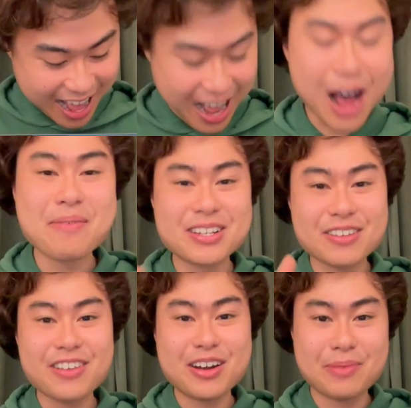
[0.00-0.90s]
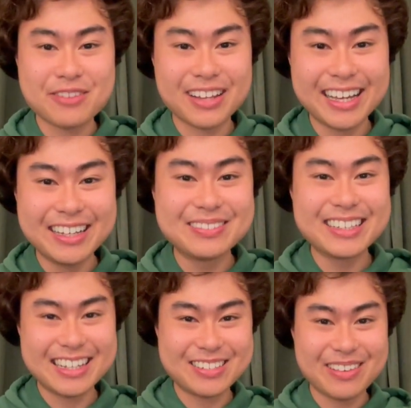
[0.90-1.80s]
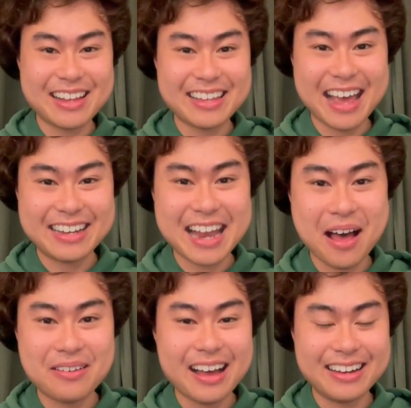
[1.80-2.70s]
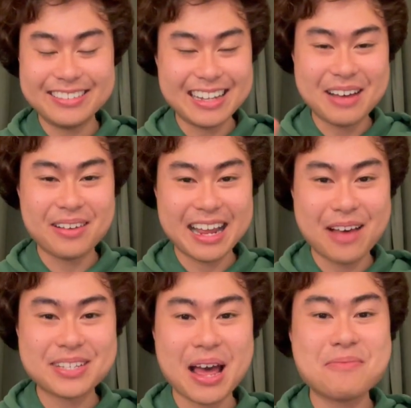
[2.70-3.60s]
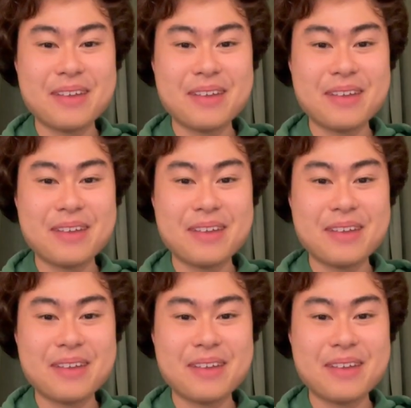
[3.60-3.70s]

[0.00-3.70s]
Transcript: I'll mention very briefly because we're at the end now and I'm running out of time.